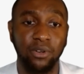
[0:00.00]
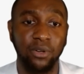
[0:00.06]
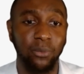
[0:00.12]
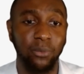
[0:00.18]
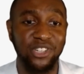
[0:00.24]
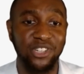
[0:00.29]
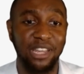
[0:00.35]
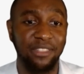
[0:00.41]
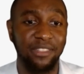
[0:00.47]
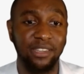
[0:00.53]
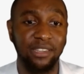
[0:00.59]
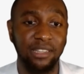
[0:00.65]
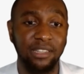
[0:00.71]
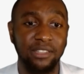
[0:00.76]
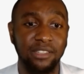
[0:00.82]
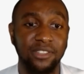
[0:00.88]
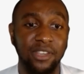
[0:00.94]
which I think
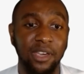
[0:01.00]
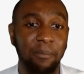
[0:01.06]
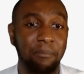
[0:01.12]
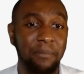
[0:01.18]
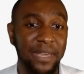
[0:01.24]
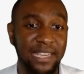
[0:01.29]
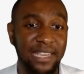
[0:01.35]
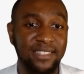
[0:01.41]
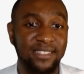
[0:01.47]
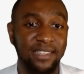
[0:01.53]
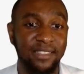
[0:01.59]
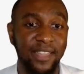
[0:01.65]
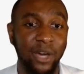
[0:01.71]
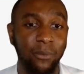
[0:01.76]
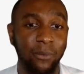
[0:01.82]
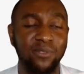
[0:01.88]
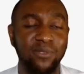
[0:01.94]
is amazing
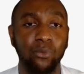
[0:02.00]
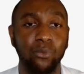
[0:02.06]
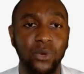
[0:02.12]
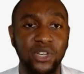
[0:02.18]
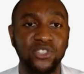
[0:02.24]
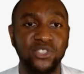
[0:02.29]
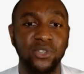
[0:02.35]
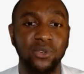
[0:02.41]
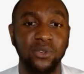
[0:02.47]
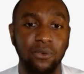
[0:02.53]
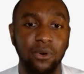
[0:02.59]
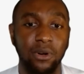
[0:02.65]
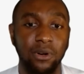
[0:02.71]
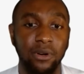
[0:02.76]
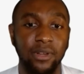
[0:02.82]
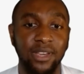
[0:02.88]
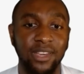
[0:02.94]
that we have reached so
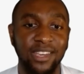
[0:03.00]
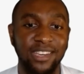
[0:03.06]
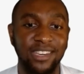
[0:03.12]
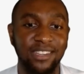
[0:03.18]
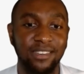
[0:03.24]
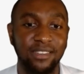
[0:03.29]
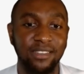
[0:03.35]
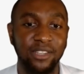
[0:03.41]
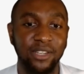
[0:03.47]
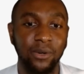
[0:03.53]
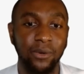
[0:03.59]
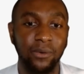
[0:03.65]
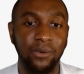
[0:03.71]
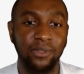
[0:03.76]
far in, you know,